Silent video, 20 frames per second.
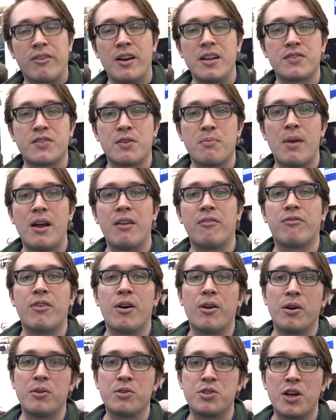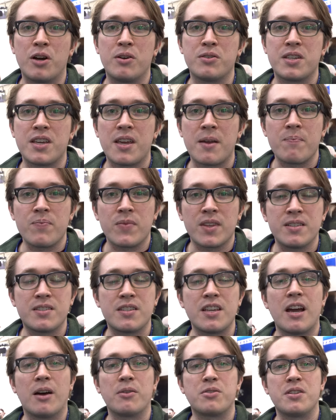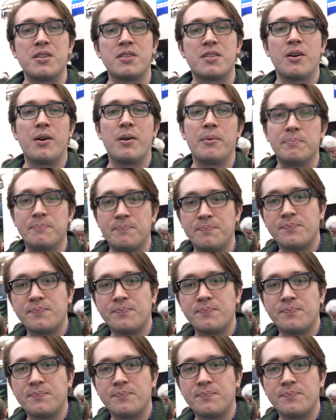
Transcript: friends from Manfrotto, Josie, and see how she's doing.